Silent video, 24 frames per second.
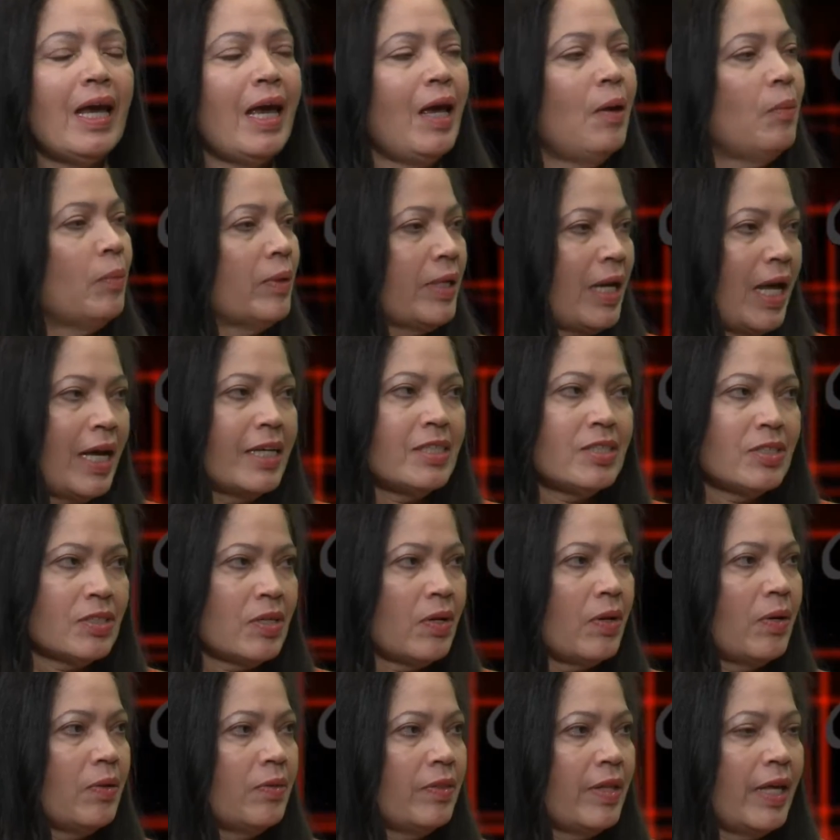And when I
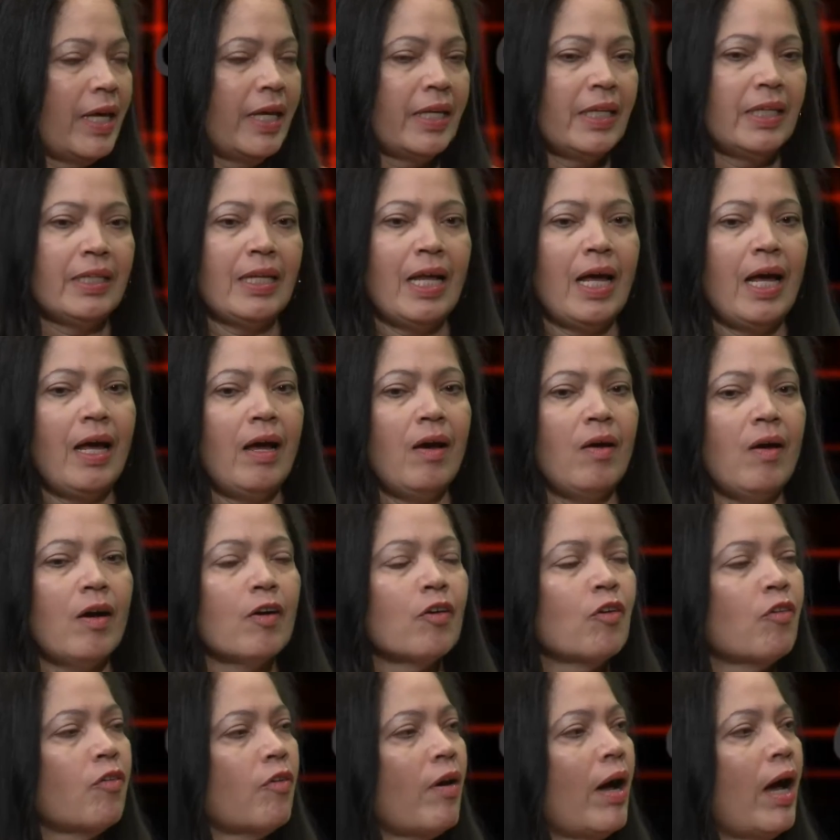saw that and how a
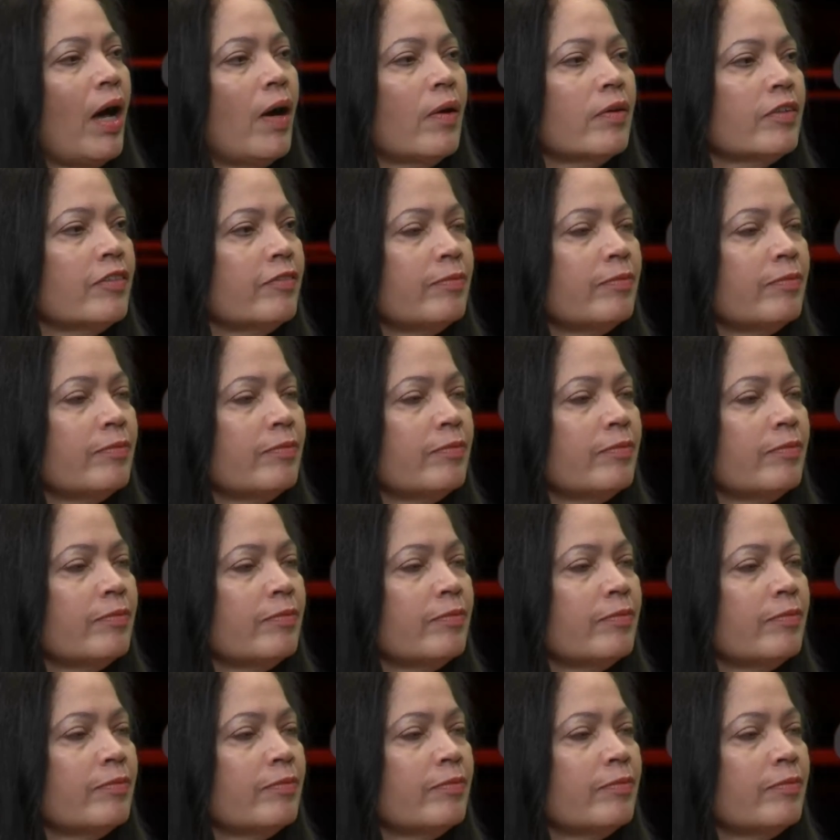crowd